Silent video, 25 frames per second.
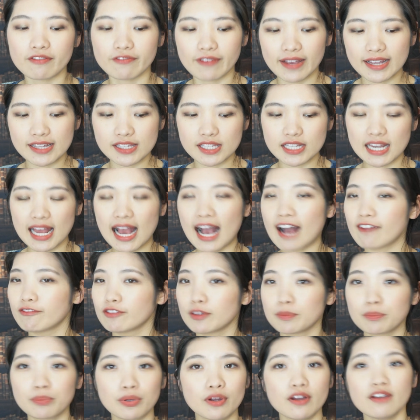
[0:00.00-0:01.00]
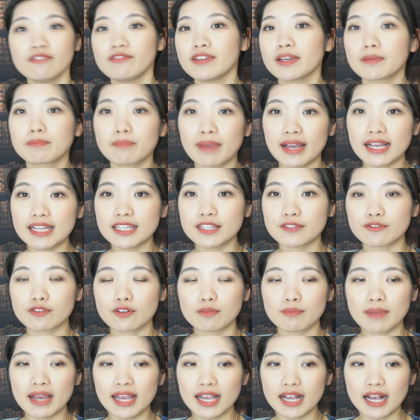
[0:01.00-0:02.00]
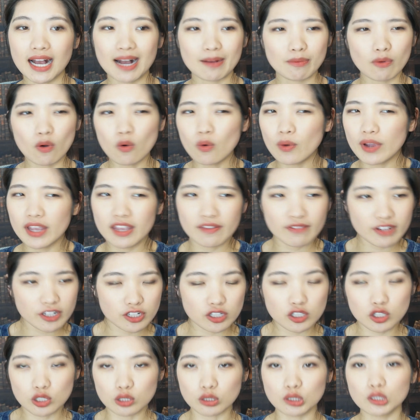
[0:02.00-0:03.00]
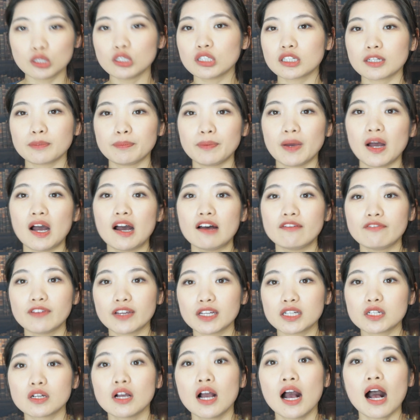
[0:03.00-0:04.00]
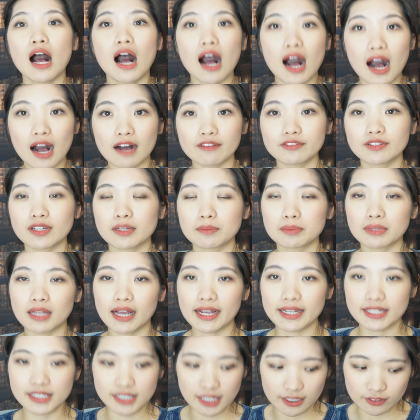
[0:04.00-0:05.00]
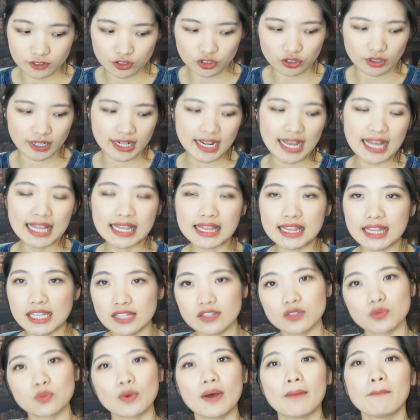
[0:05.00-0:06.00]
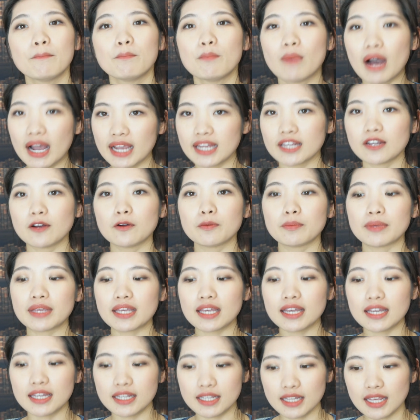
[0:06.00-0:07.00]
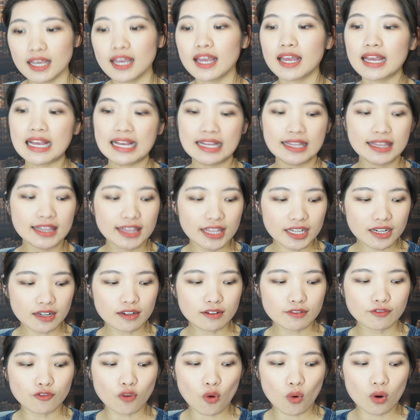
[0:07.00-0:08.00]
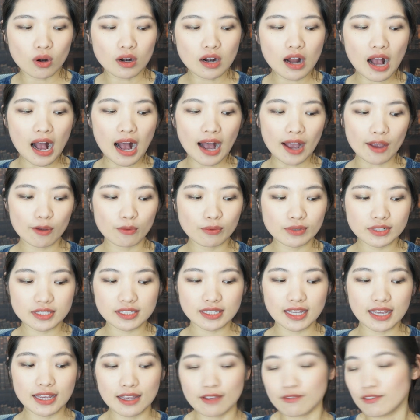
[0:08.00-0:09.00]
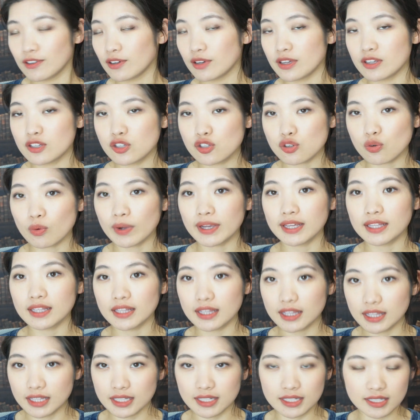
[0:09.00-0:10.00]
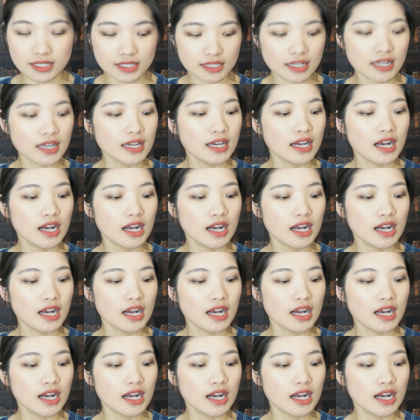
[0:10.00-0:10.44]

face to have the perfect base for makeup, or even just look perfect after applying sunscreen, and this one might not be it. Therefore, I would say if you enjoy this